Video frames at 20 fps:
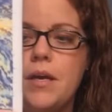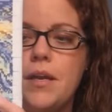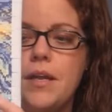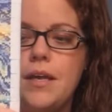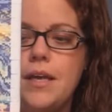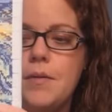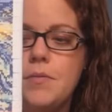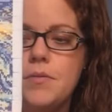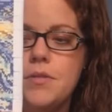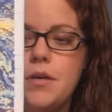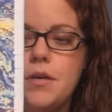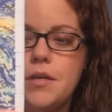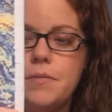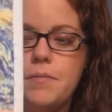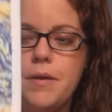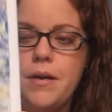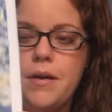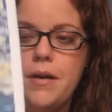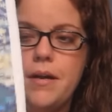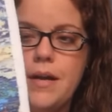and he keeps talking
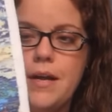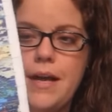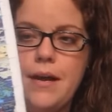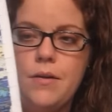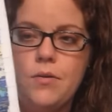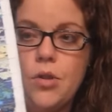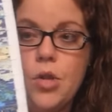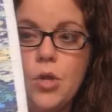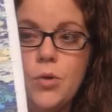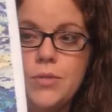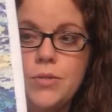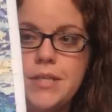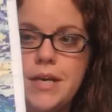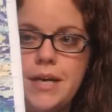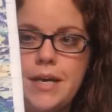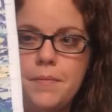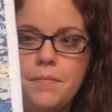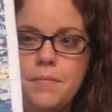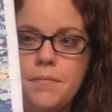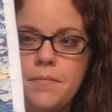about how close
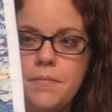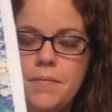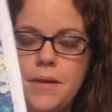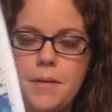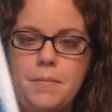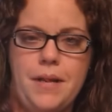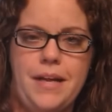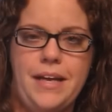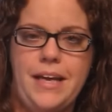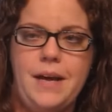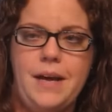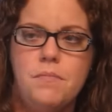I am. I'm like,